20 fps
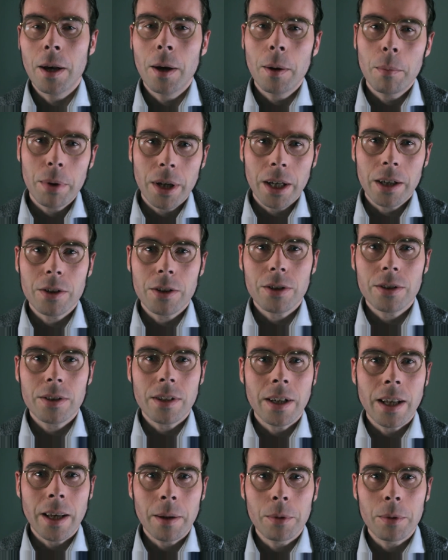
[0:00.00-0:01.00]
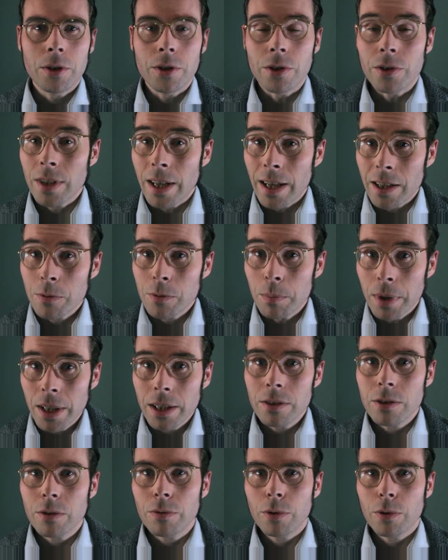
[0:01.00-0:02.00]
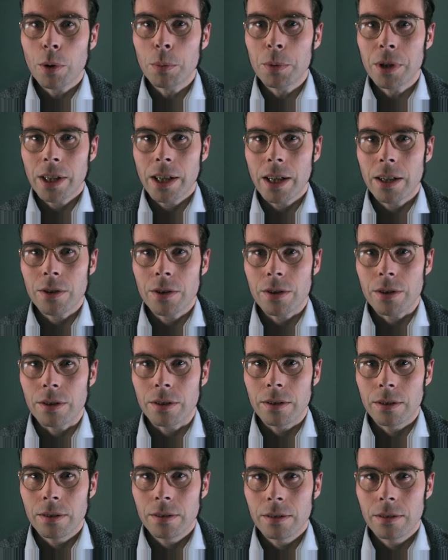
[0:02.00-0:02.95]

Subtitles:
pictures and images as means of communication